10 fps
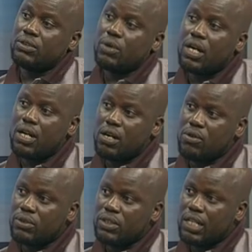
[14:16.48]
work
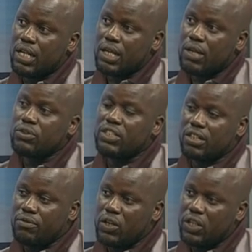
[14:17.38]
around
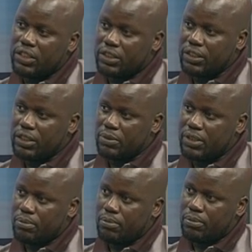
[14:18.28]
countering violent
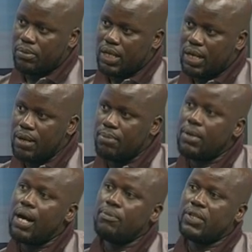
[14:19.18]
extremism.
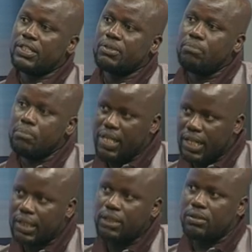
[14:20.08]
That's
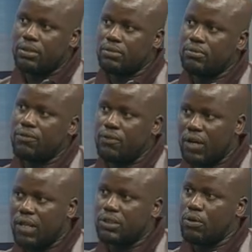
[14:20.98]
mainly the
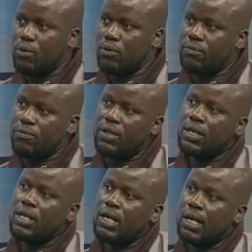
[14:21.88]
focus of
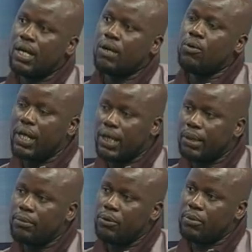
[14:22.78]
Kwale,
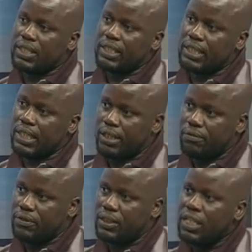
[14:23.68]
Mombasa, and
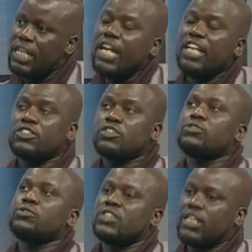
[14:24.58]
Kilifi. And just
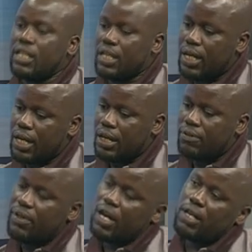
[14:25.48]
to say,
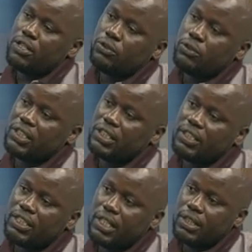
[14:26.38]
if I hadn't already
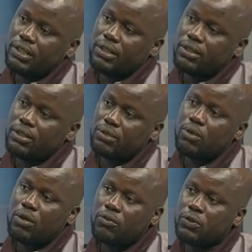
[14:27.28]
said, this
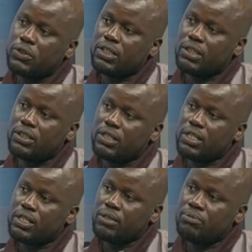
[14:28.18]
work, of course, is
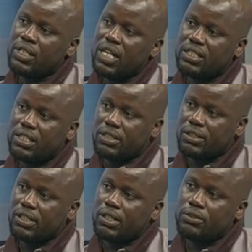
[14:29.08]
as a
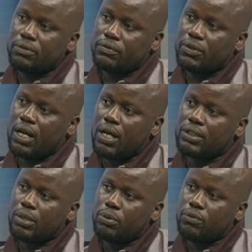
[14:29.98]
result of
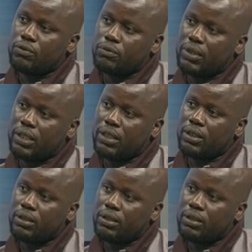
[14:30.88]
support from the